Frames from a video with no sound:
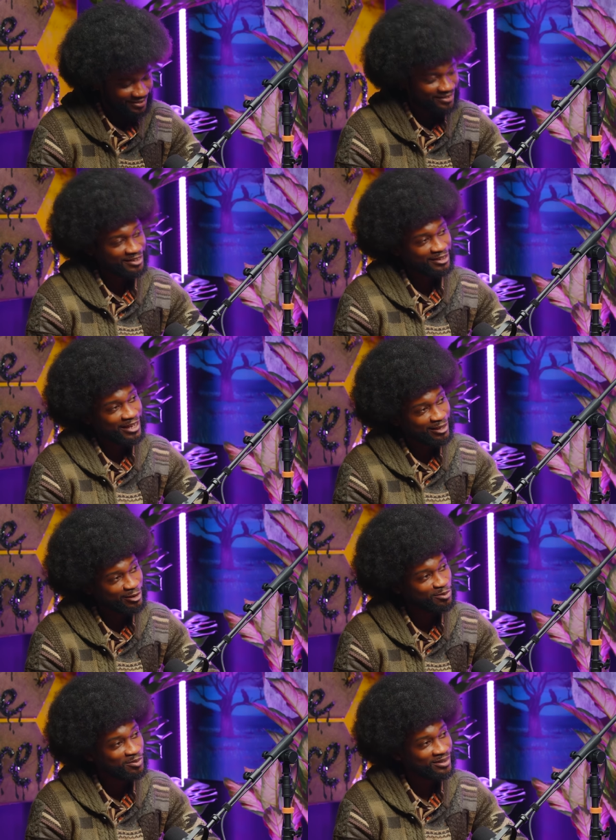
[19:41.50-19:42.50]
So I want
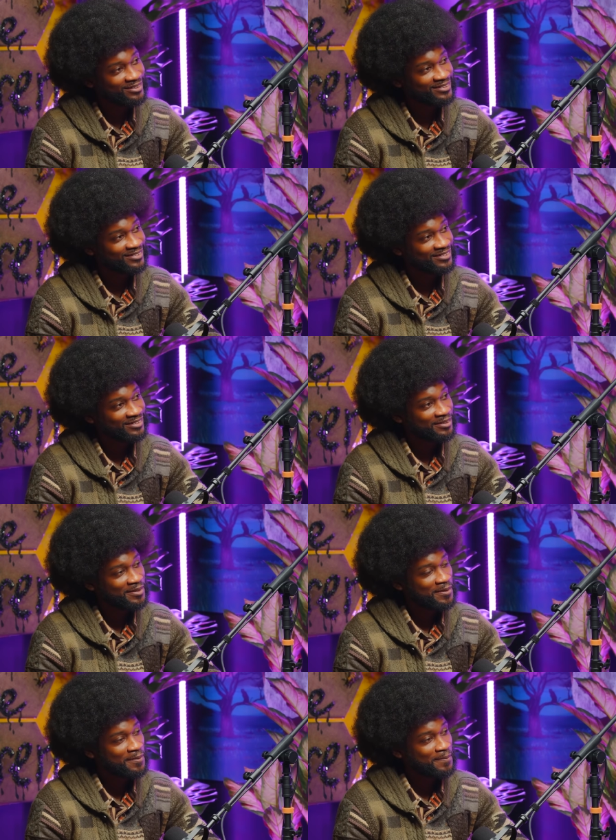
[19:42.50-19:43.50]
to say thankful.
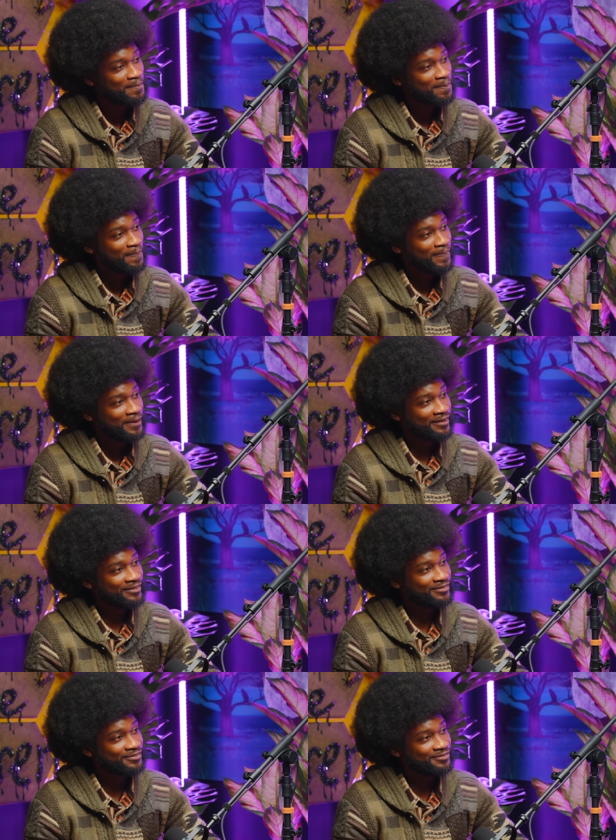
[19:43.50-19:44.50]
But I
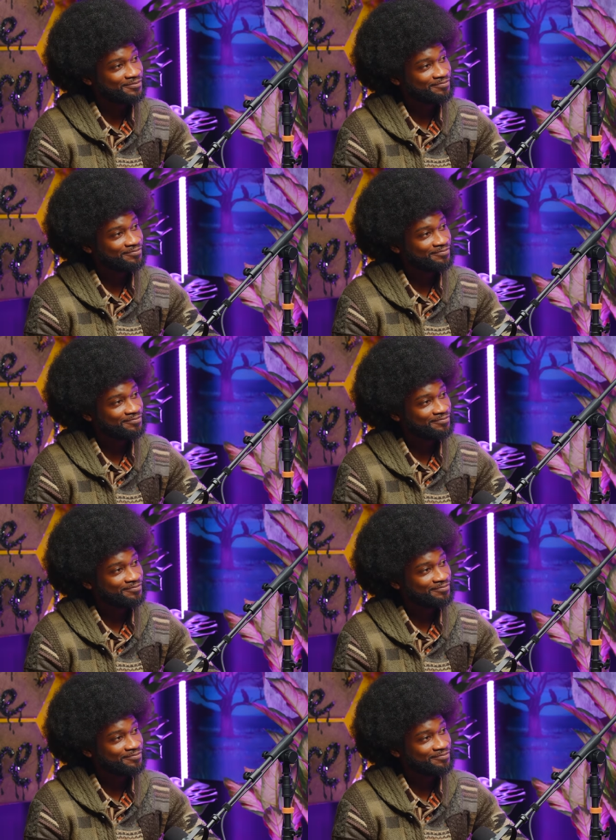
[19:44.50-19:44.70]
want to